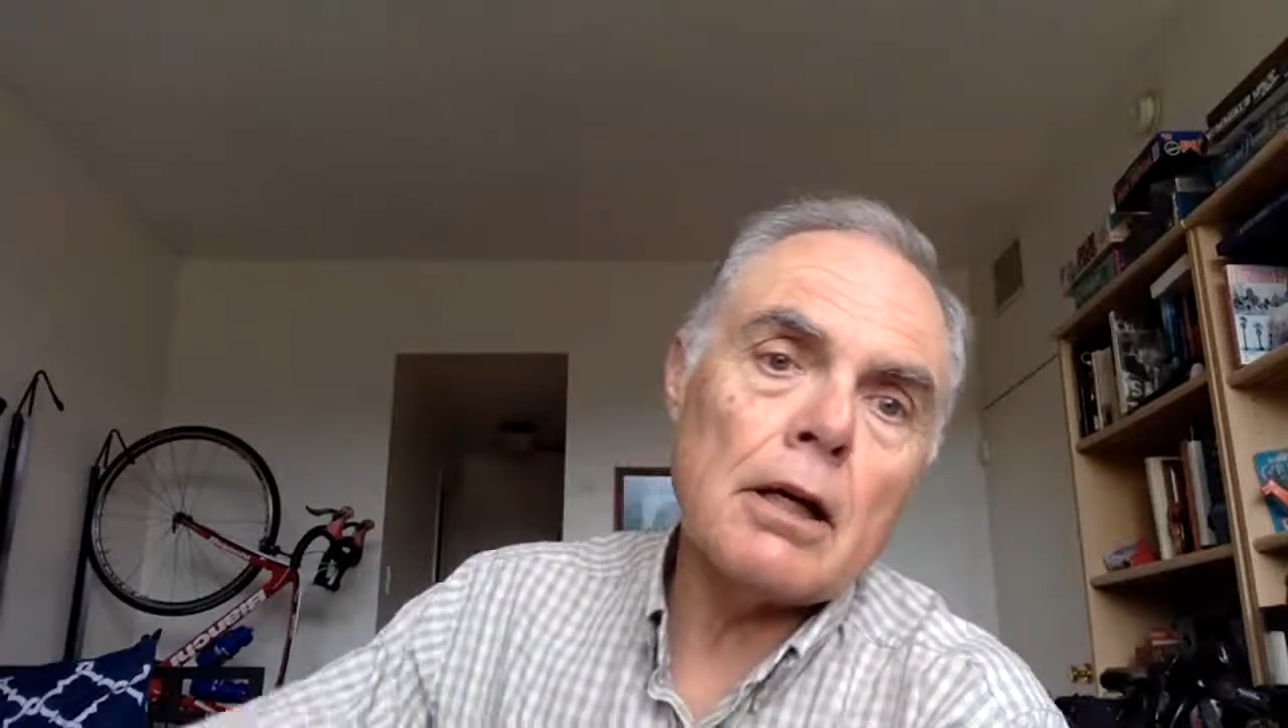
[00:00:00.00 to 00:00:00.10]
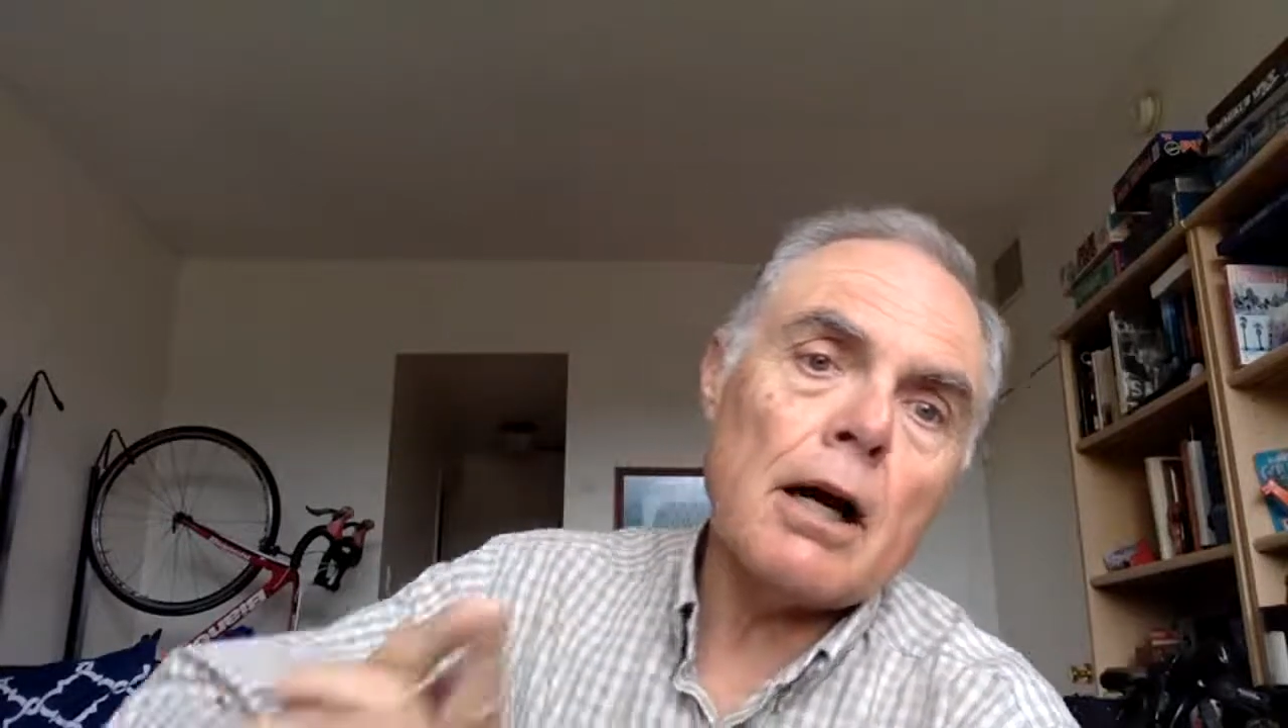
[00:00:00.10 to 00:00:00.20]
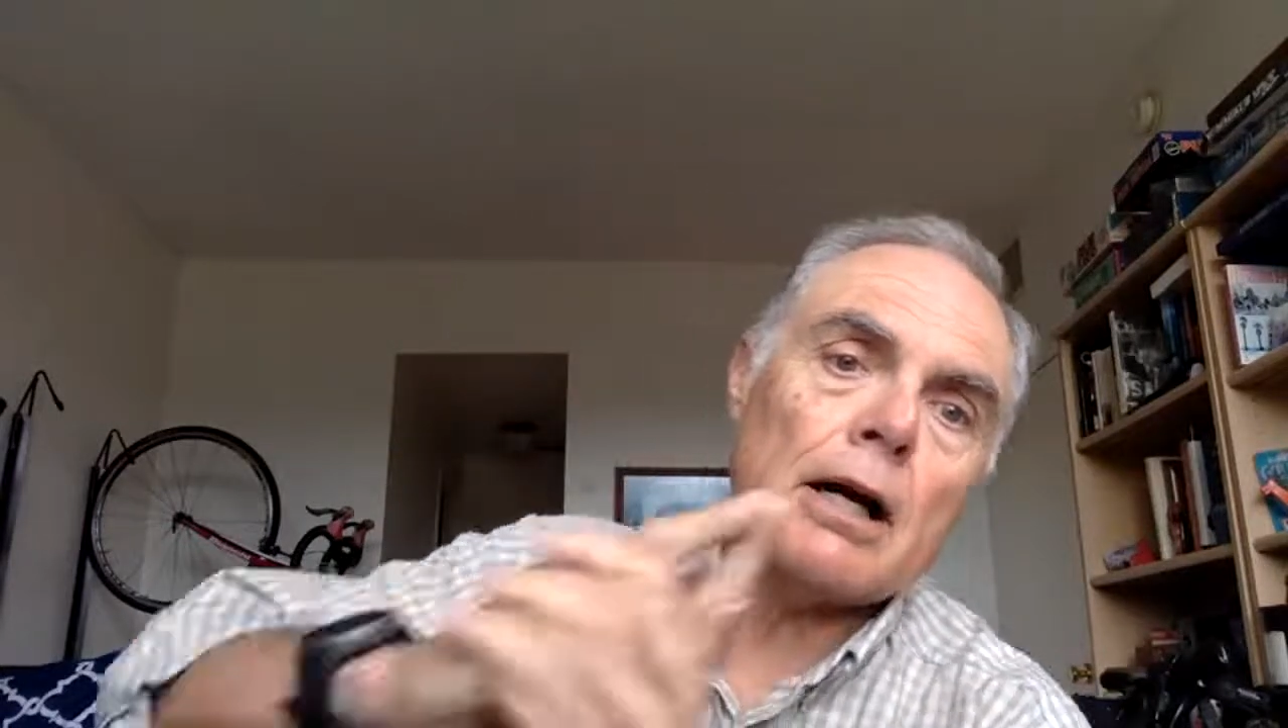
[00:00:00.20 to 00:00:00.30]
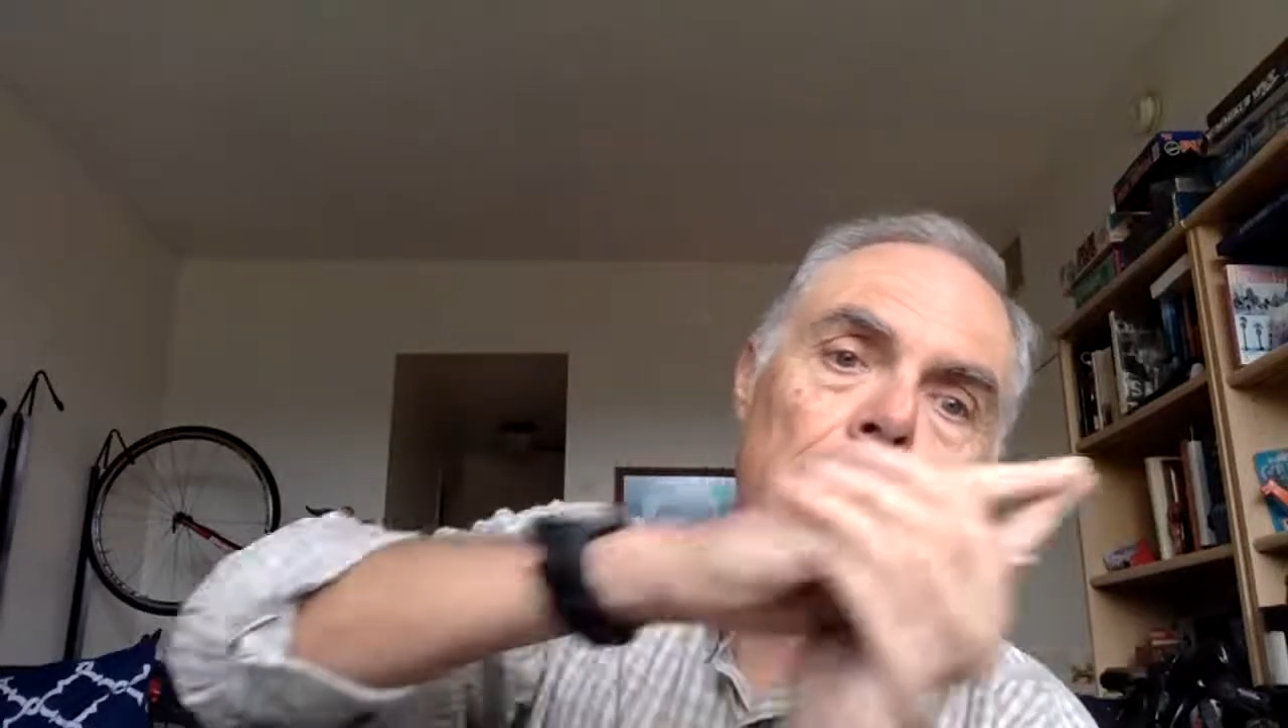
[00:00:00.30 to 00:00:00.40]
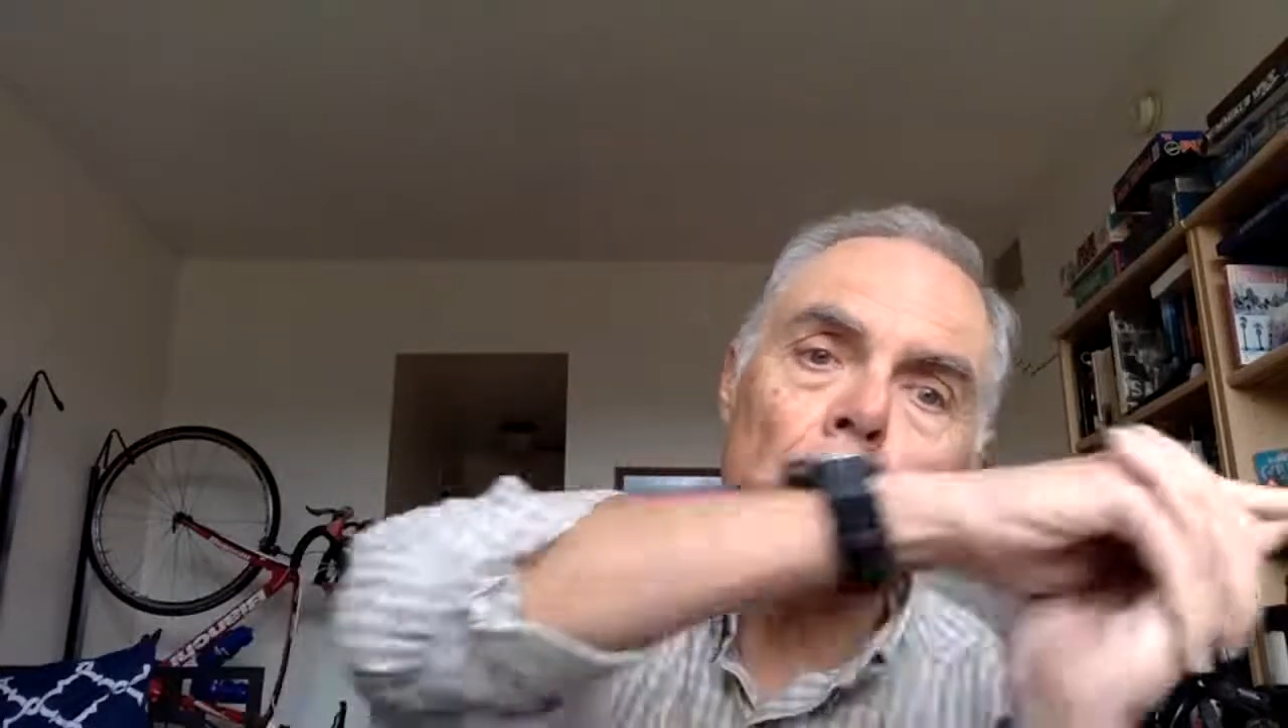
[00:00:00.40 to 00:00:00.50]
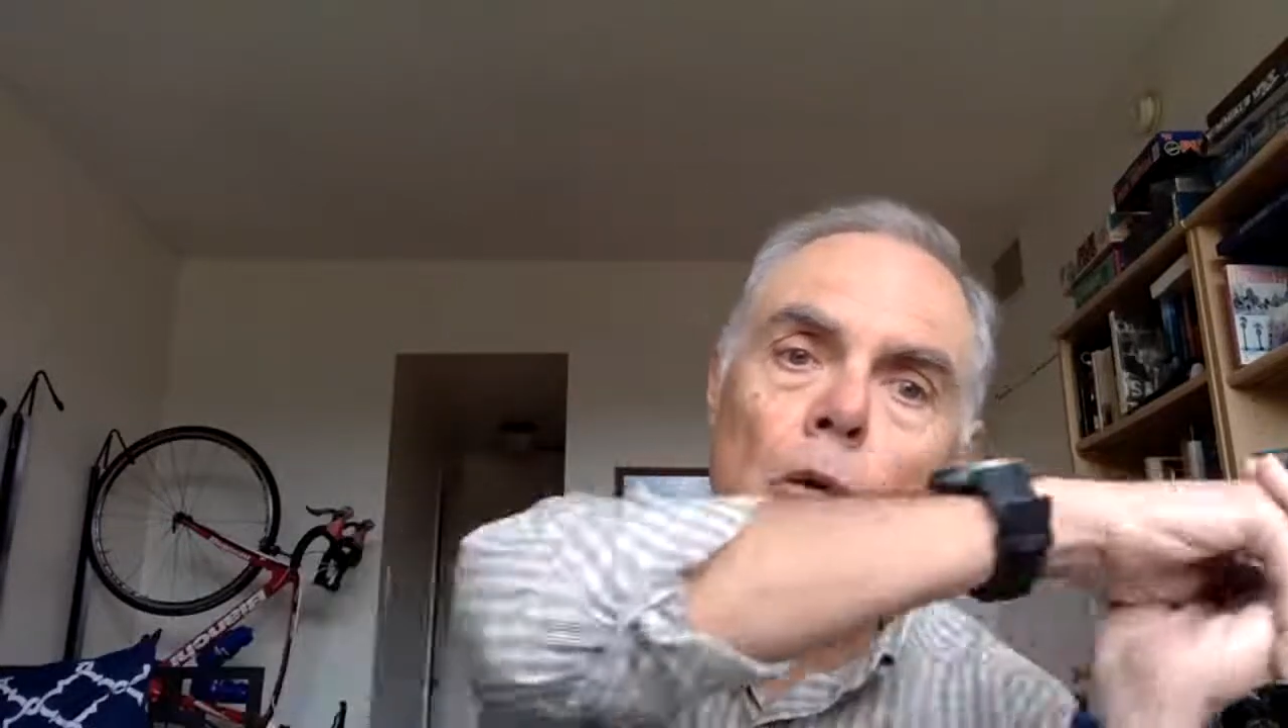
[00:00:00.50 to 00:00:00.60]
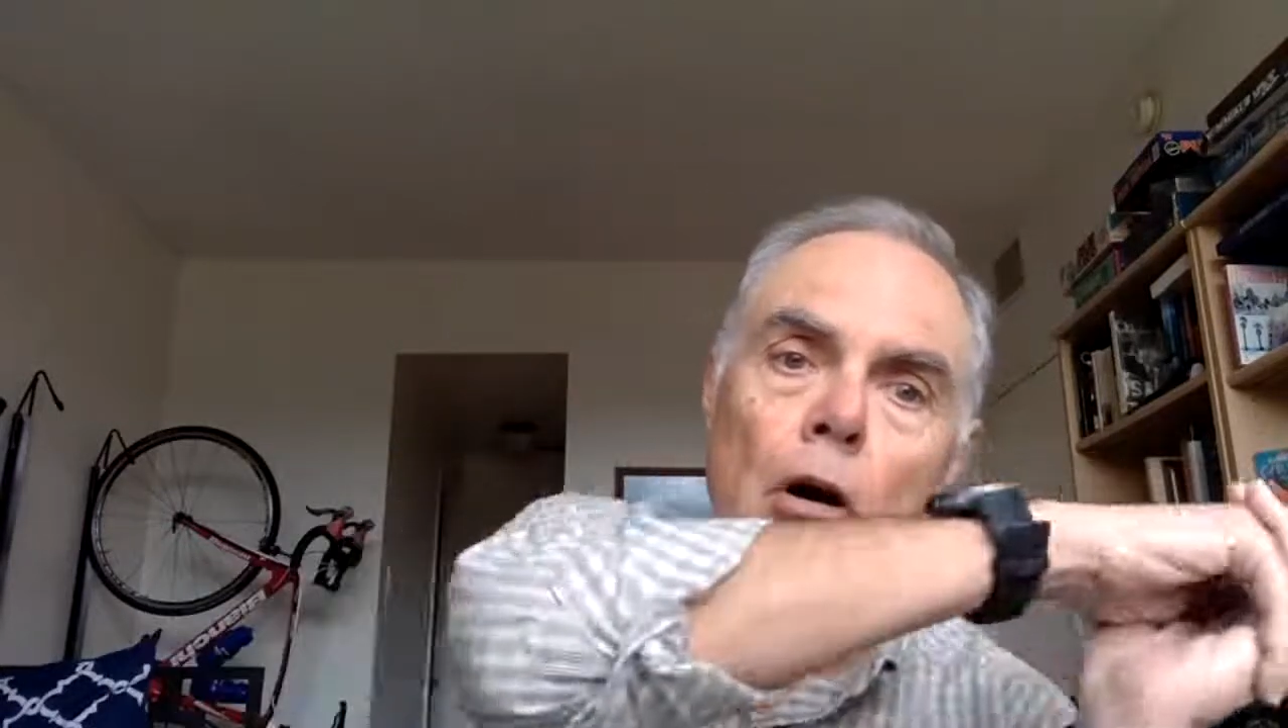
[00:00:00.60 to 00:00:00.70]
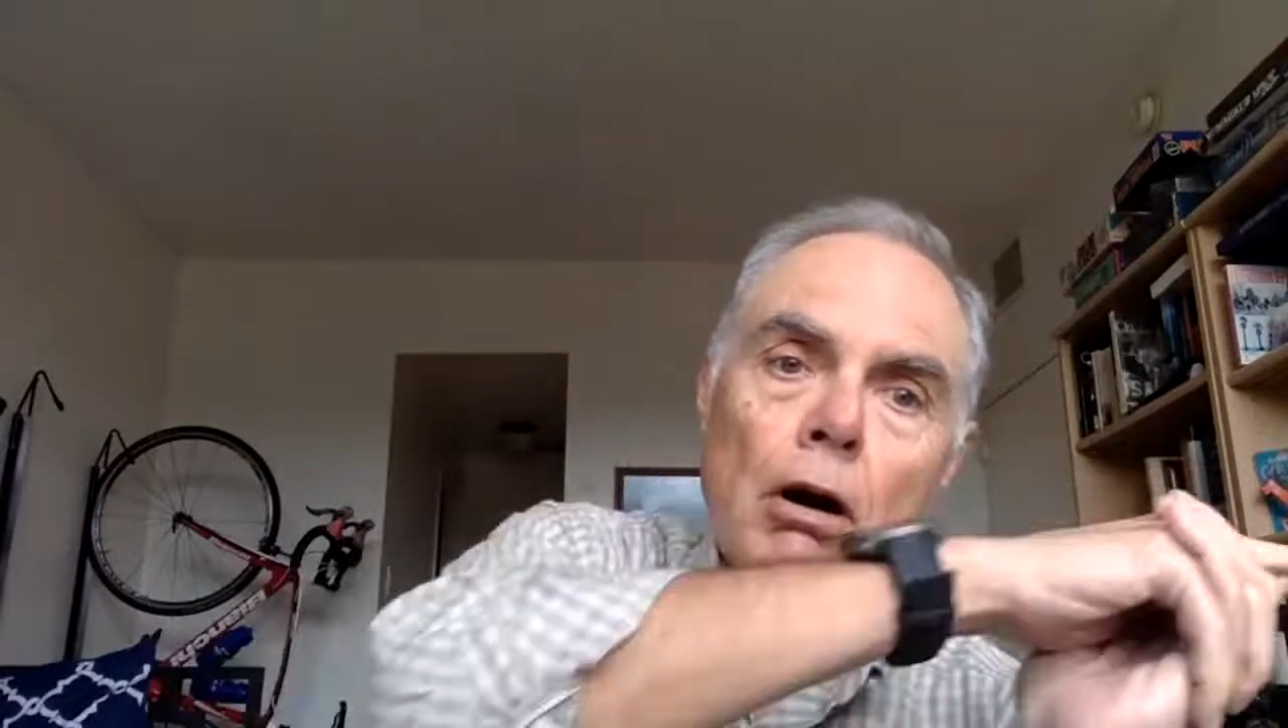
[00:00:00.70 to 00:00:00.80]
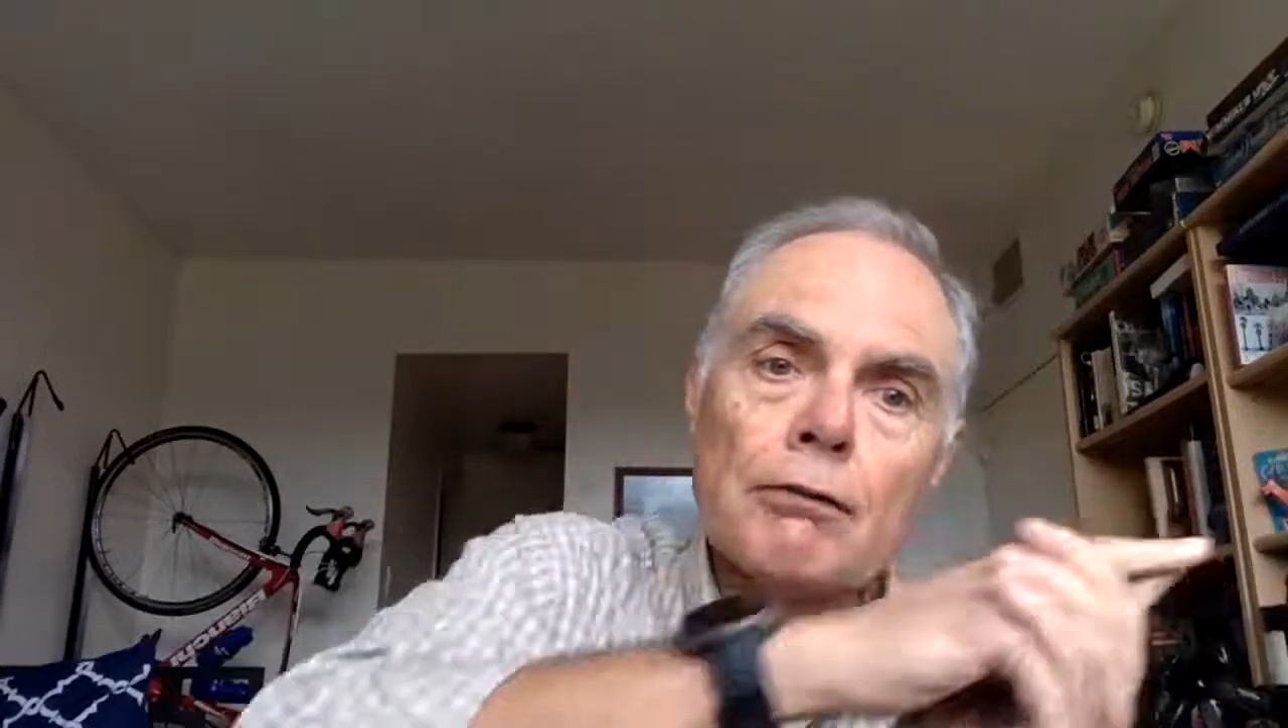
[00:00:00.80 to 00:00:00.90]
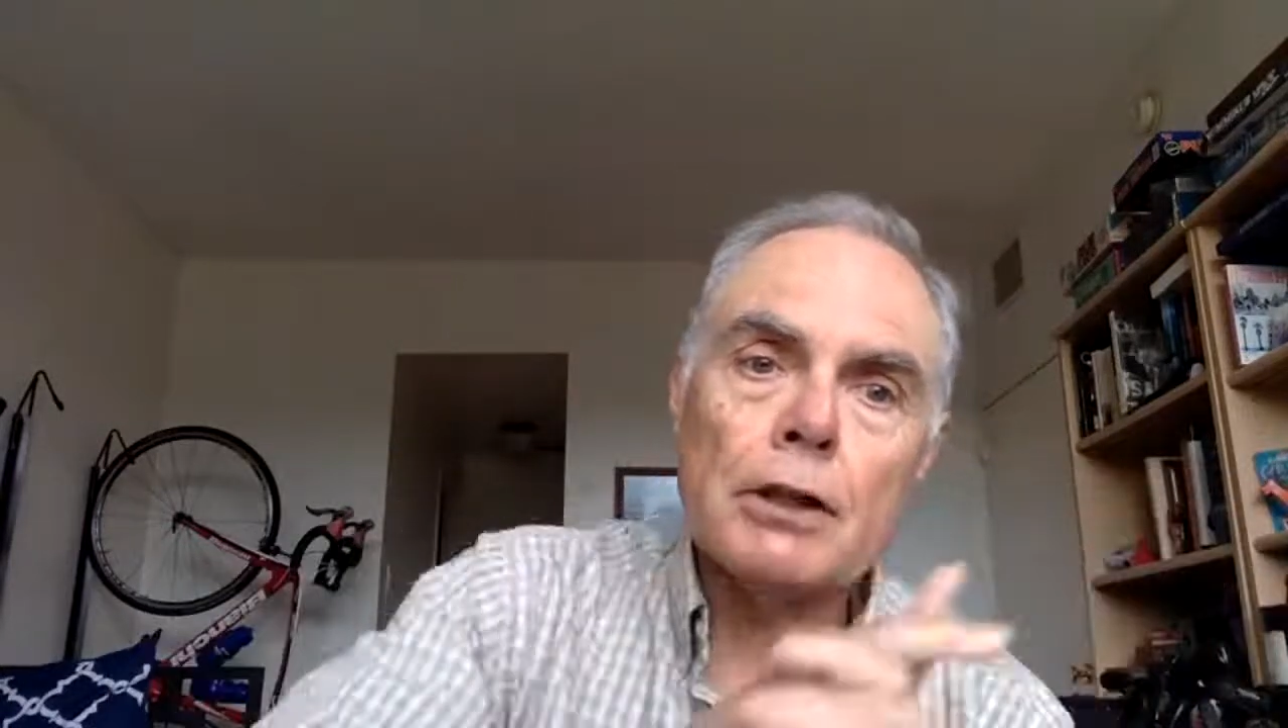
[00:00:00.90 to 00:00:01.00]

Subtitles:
I go off to